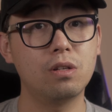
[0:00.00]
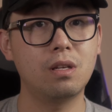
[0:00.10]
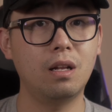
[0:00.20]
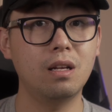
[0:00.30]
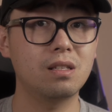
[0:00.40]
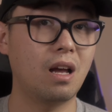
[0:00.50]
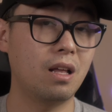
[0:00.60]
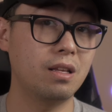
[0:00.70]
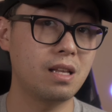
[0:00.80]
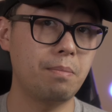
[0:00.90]
settings,
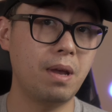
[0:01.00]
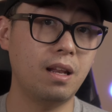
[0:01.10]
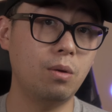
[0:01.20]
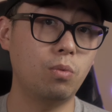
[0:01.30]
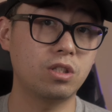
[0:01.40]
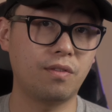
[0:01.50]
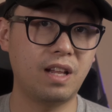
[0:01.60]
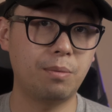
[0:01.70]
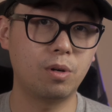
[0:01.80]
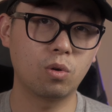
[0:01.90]
others at medium, which I've
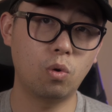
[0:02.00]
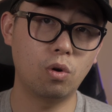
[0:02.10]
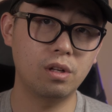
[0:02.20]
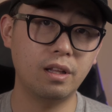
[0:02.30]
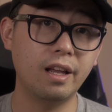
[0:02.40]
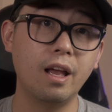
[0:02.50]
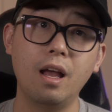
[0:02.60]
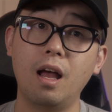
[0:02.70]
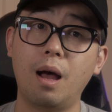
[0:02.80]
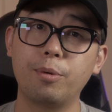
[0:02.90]
labelled accordingly.
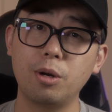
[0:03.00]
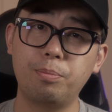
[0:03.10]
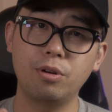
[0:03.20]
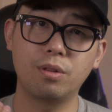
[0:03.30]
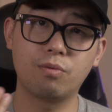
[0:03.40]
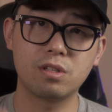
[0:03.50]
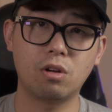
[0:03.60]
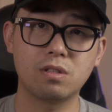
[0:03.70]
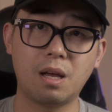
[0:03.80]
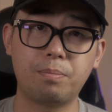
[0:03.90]
I'm going to put the
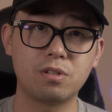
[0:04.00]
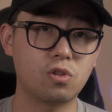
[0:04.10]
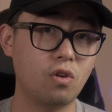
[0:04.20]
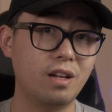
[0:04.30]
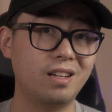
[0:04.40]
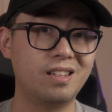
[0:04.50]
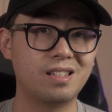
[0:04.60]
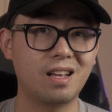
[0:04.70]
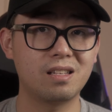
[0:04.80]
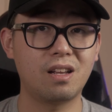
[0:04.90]
results up on screen and
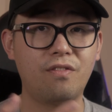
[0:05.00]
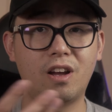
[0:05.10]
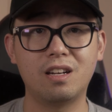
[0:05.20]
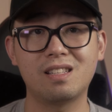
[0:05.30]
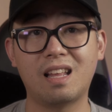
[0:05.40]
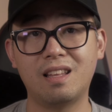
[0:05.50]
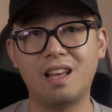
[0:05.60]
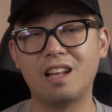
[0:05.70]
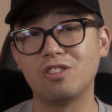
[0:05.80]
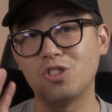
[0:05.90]
discuss our findings at the
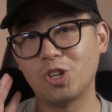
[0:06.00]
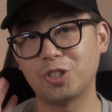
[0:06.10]
end, so